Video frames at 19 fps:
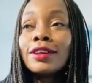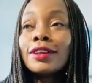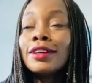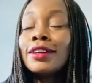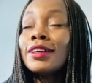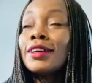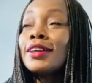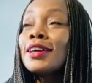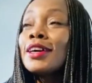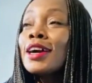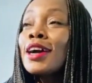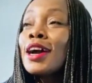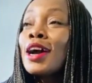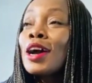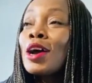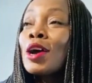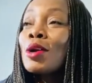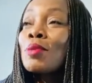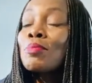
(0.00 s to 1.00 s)

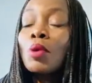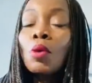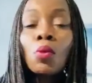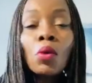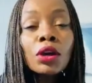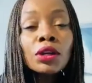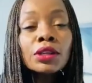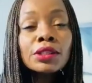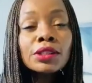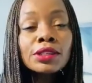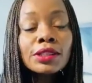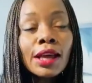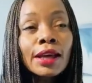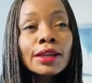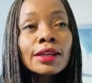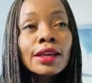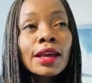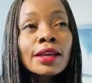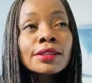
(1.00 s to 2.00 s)
but what is
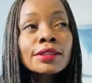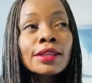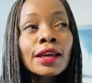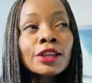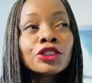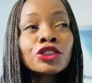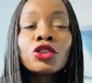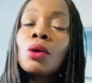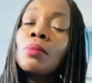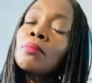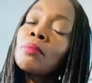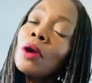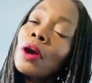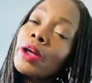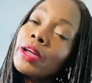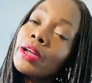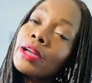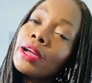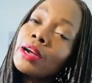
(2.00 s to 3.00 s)
sad here is that John
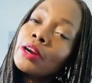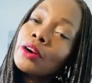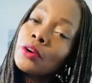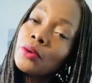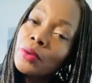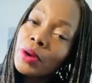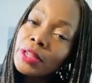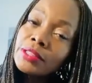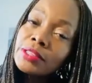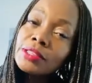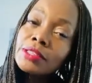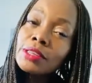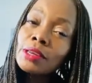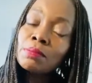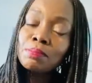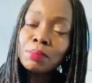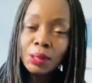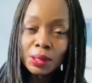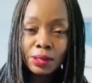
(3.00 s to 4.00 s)
Boyega creates a
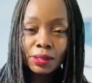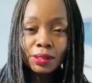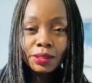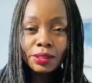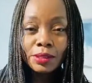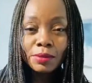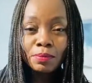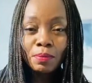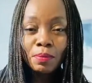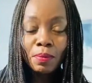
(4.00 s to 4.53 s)
piece.